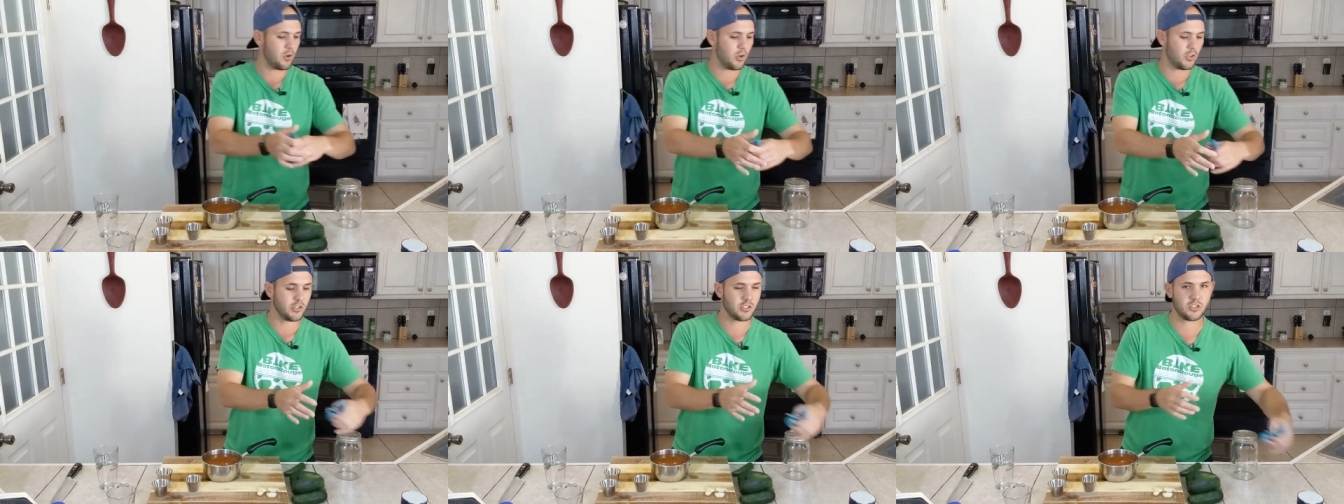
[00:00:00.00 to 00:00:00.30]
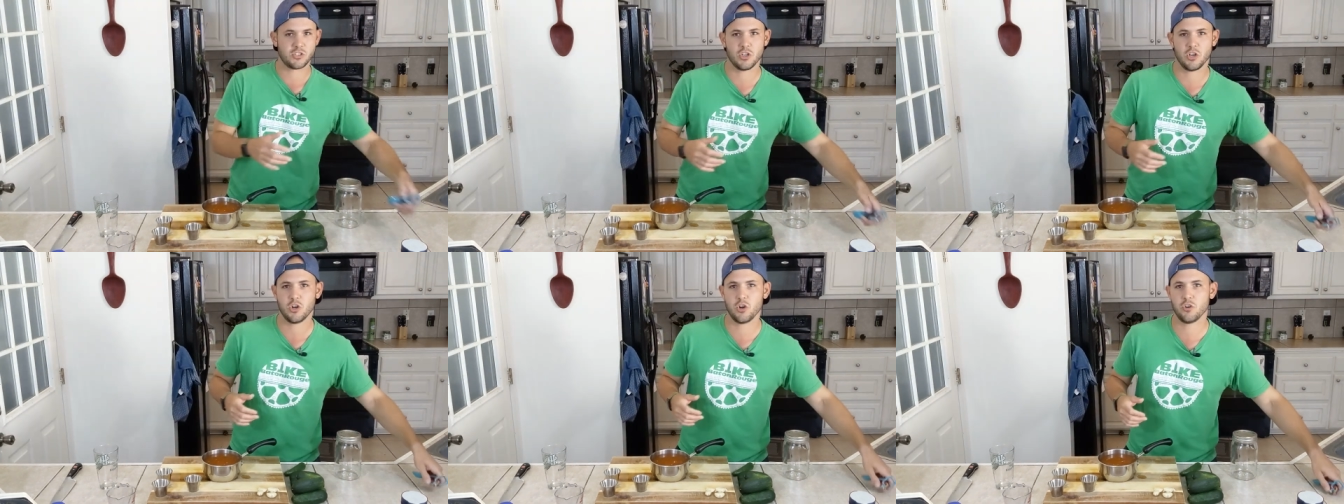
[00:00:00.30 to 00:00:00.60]
on the
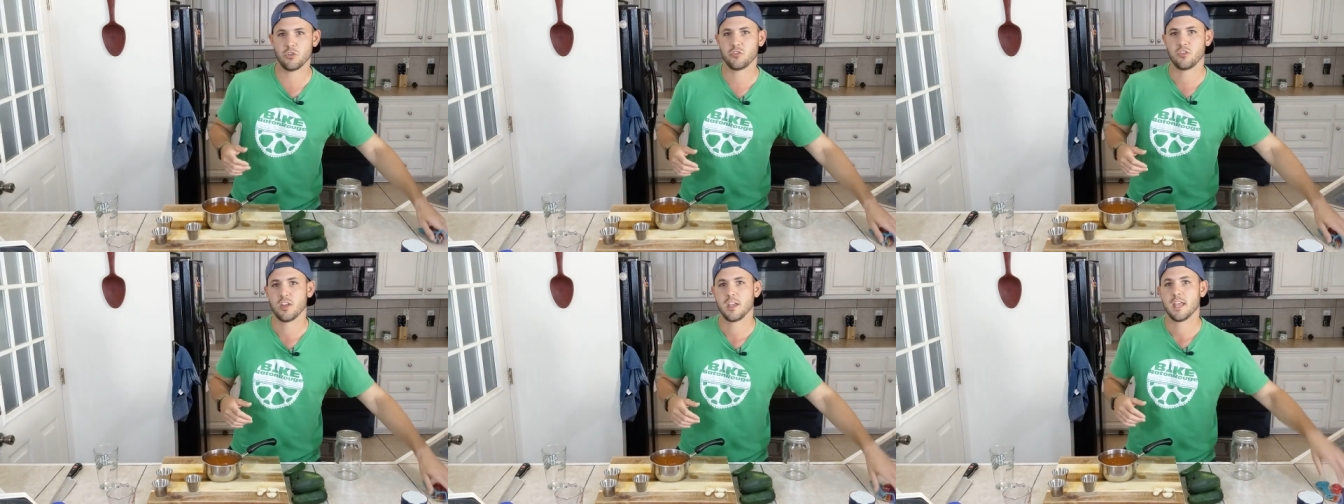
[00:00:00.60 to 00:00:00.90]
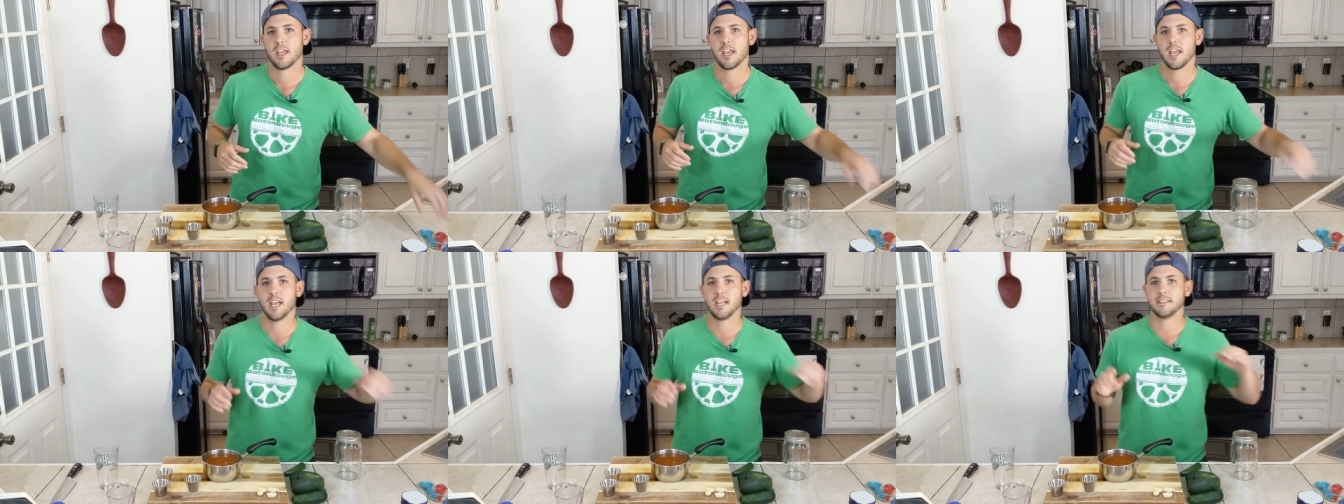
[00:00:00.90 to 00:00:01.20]
stove
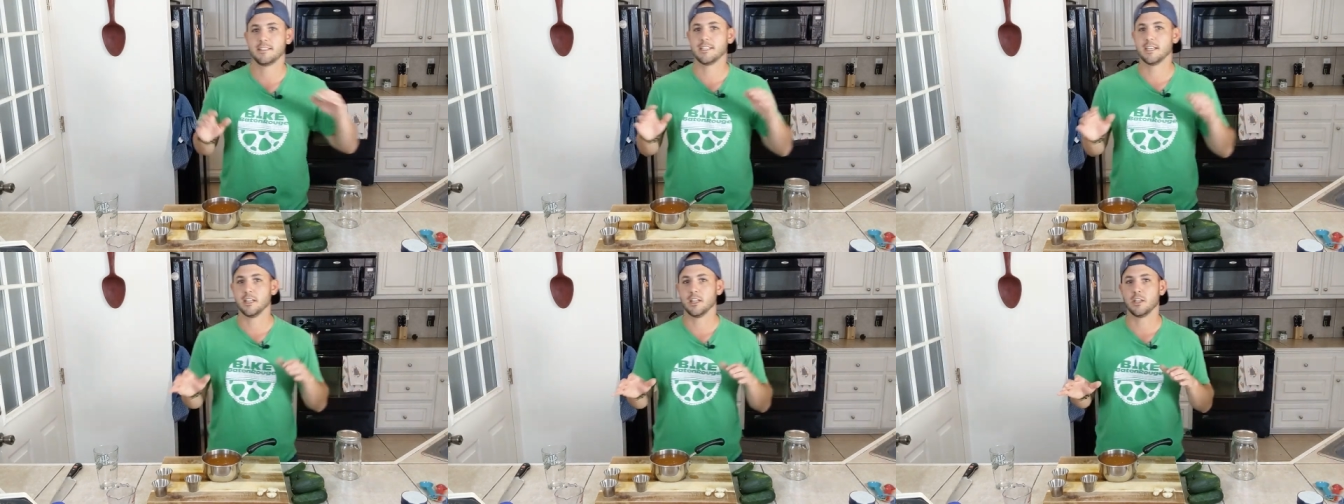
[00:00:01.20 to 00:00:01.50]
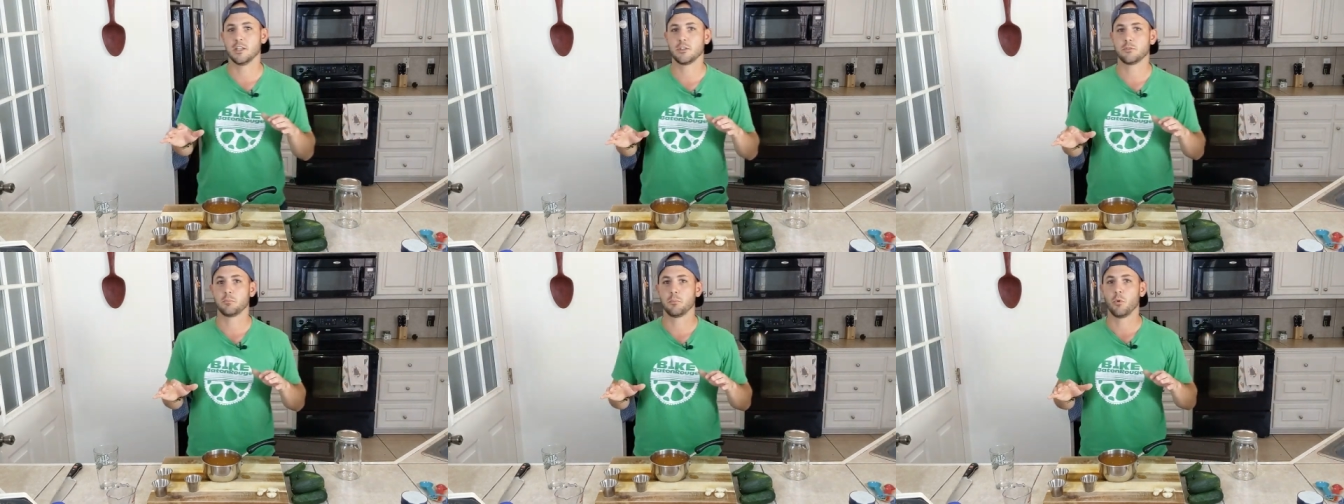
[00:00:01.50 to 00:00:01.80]

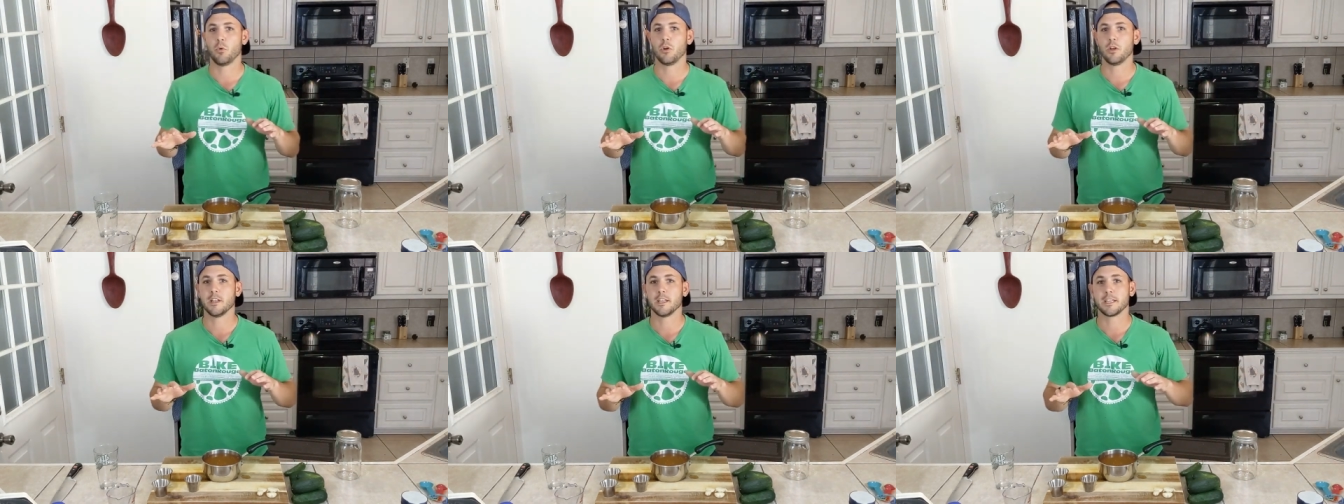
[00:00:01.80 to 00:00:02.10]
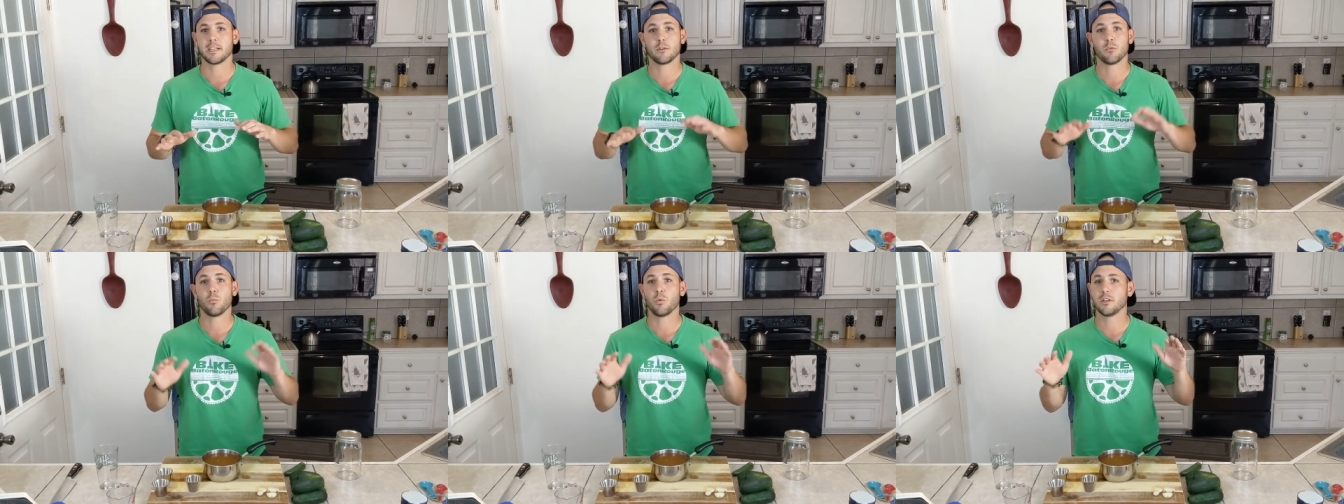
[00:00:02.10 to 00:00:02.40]
until it's
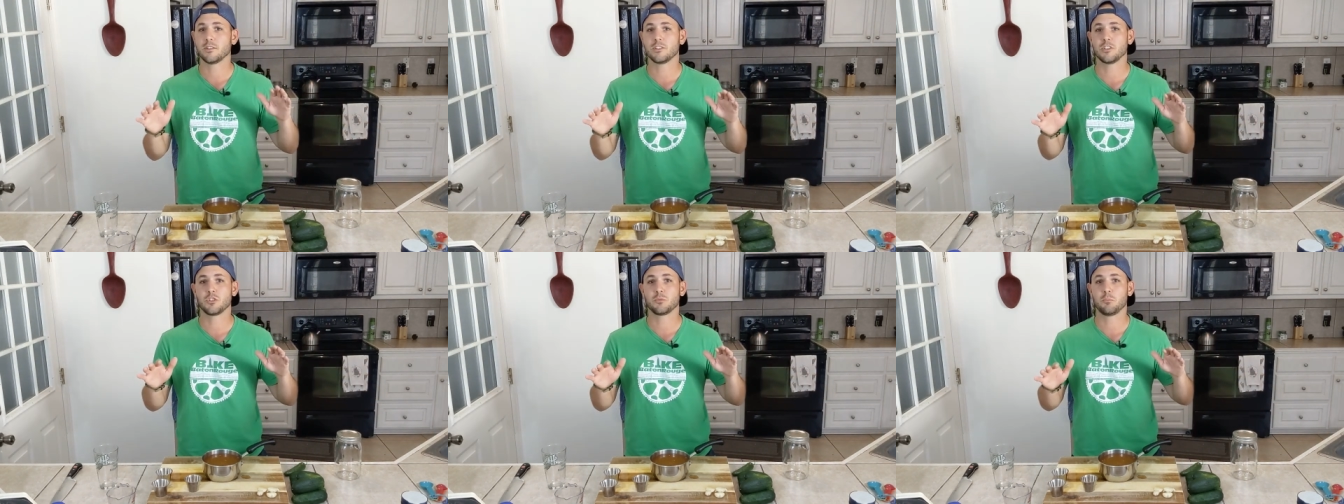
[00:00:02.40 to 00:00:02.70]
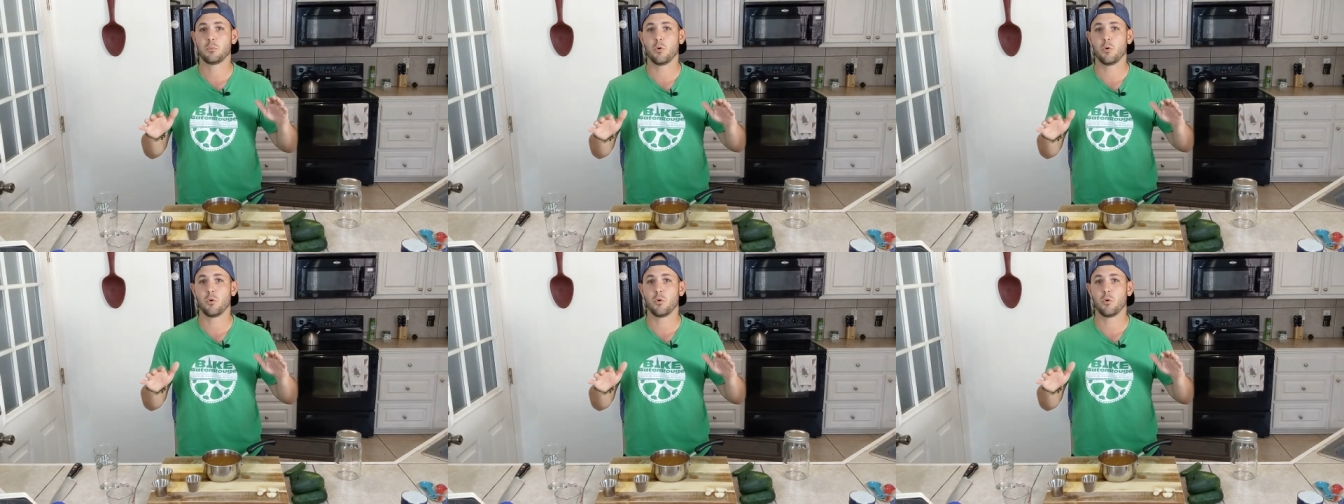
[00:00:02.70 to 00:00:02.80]
boiling. Once it's